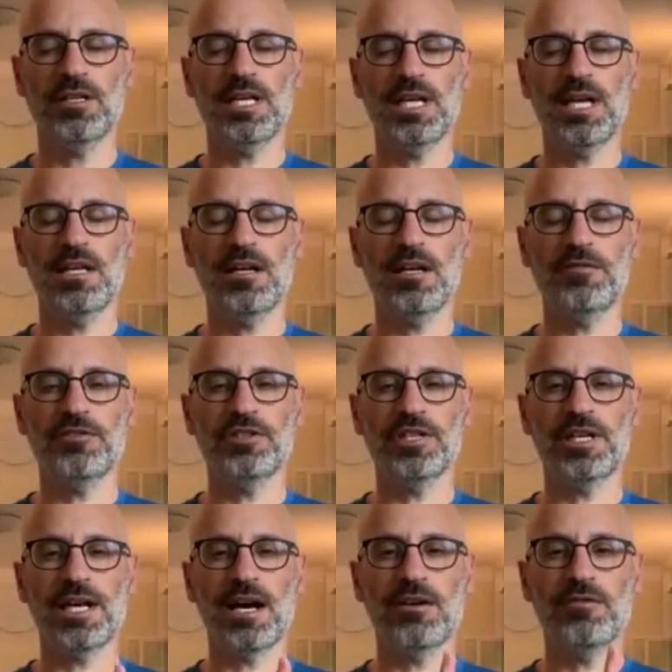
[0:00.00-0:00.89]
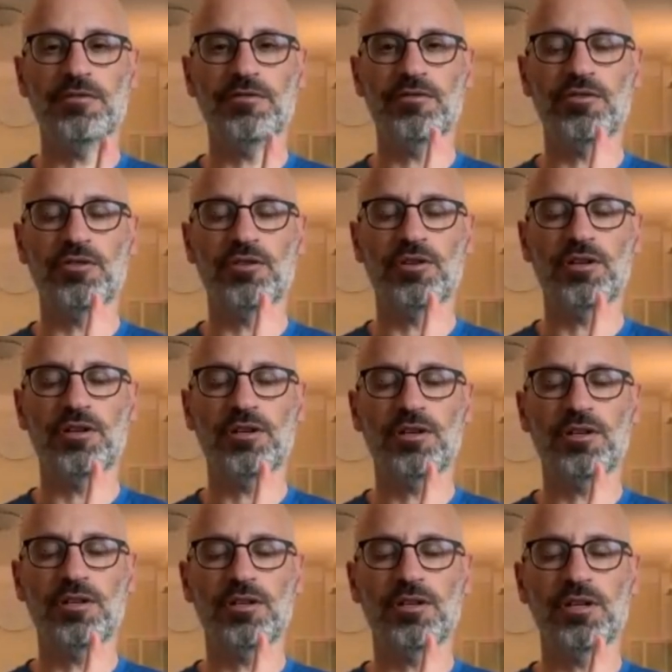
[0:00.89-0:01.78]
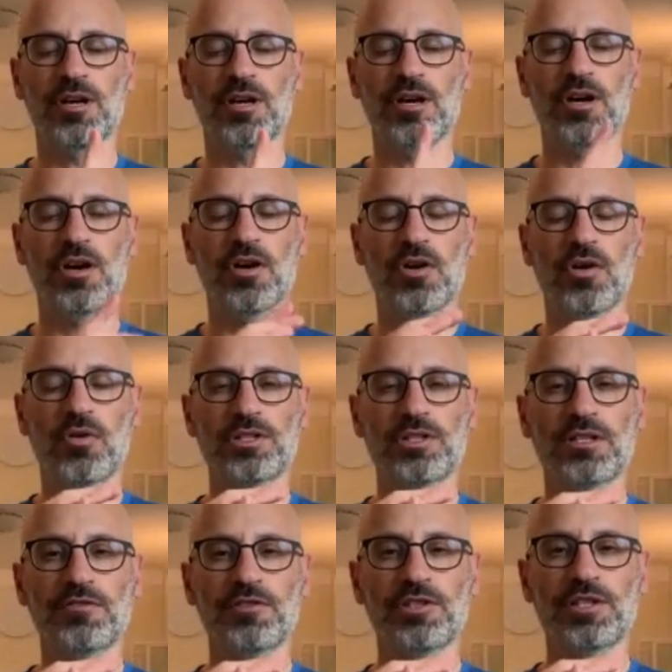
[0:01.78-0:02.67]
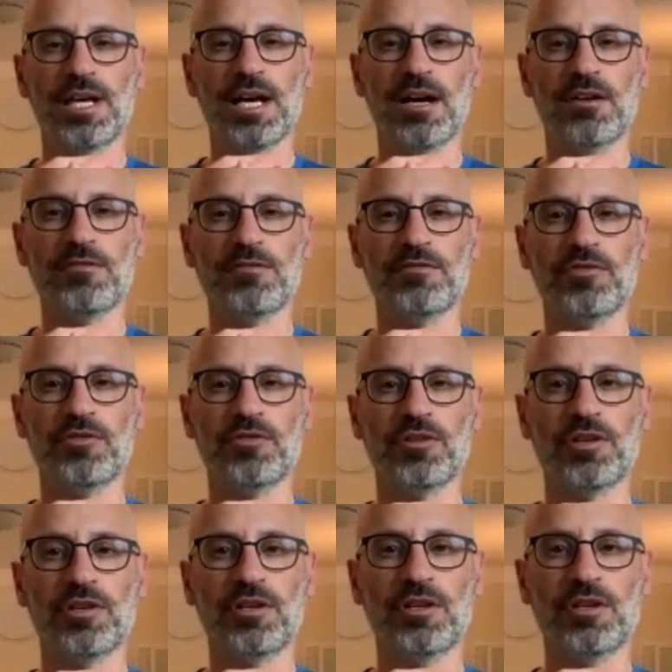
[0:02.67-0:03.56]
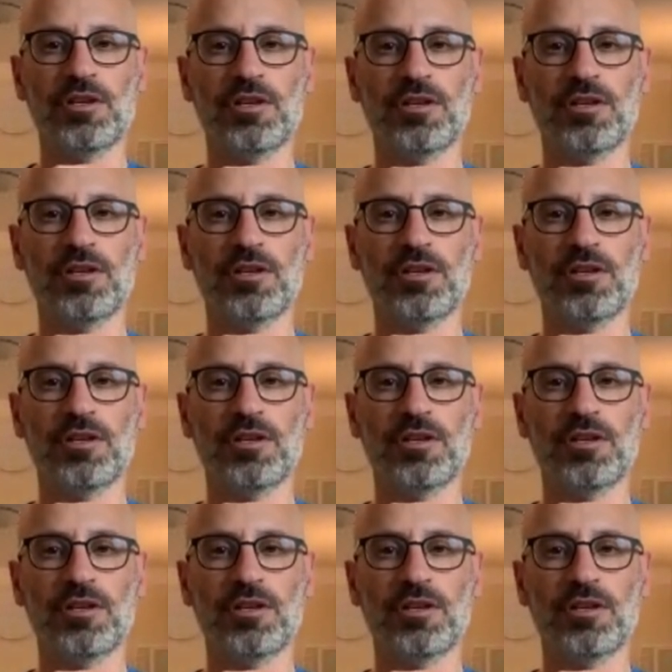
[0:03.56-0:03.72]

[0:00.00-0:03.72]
Inhale for the count of 4, holding for the count of 4.